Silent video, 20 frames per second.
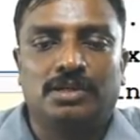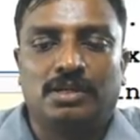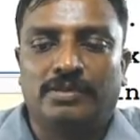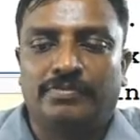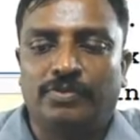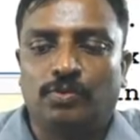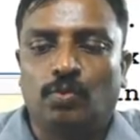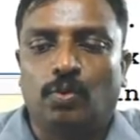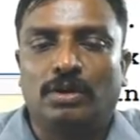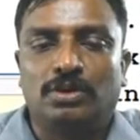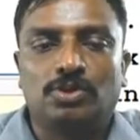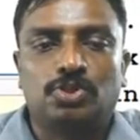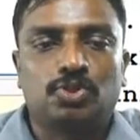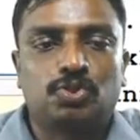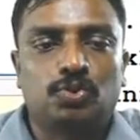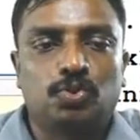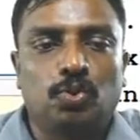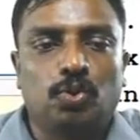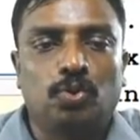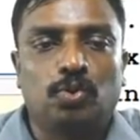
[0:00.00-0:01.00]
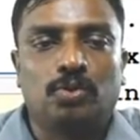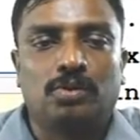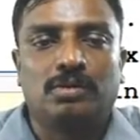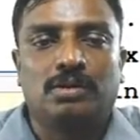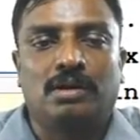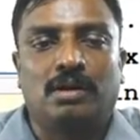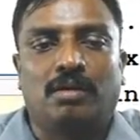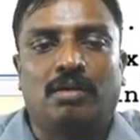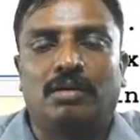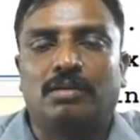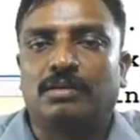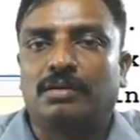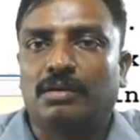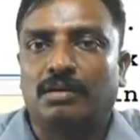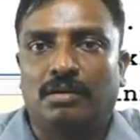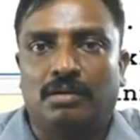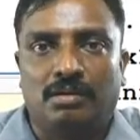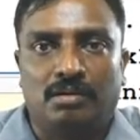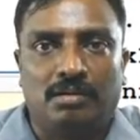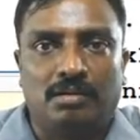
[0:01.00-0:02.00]
if you want to store
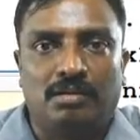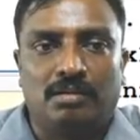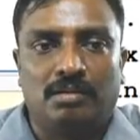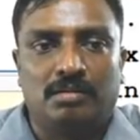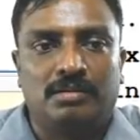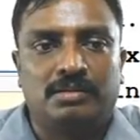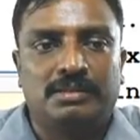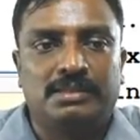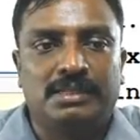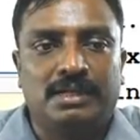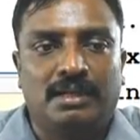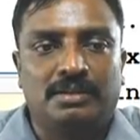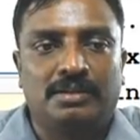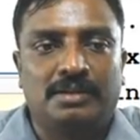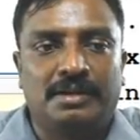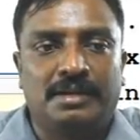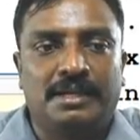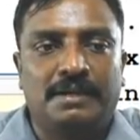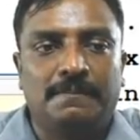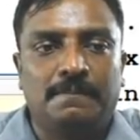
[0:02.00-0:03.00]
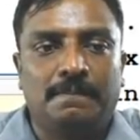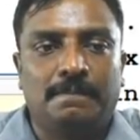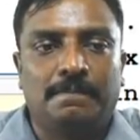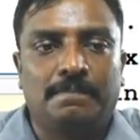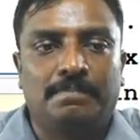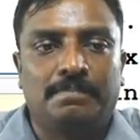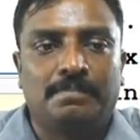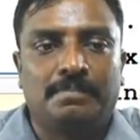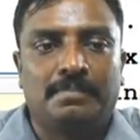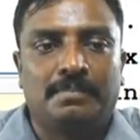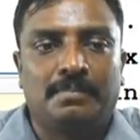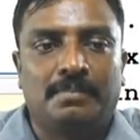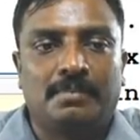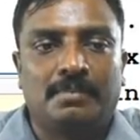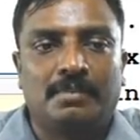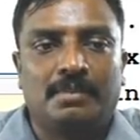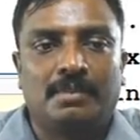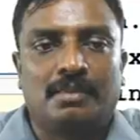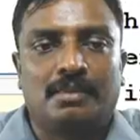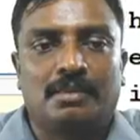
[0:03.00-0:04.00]
on the other name,
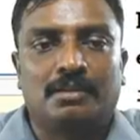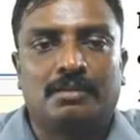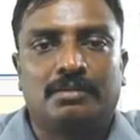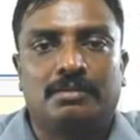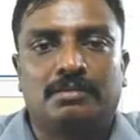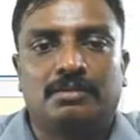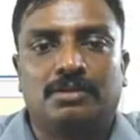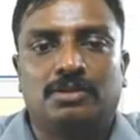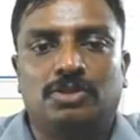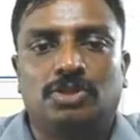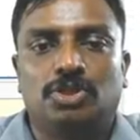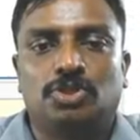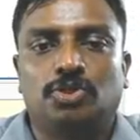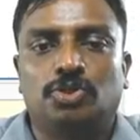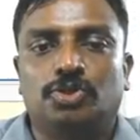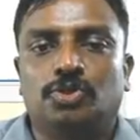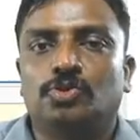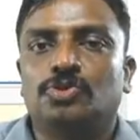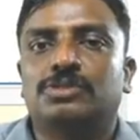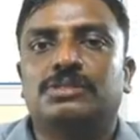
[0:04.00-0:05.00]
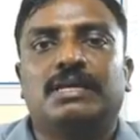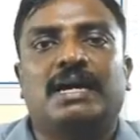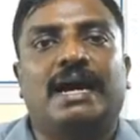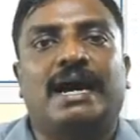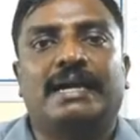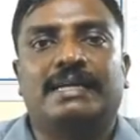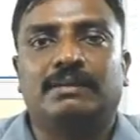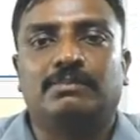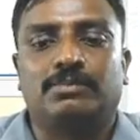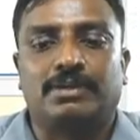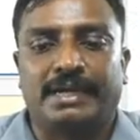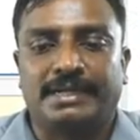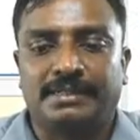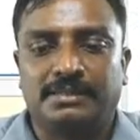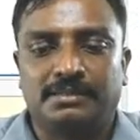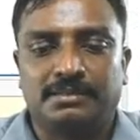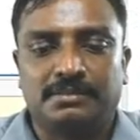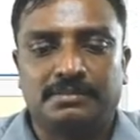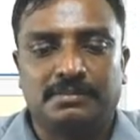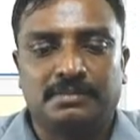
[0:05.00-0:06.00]
you could use I am right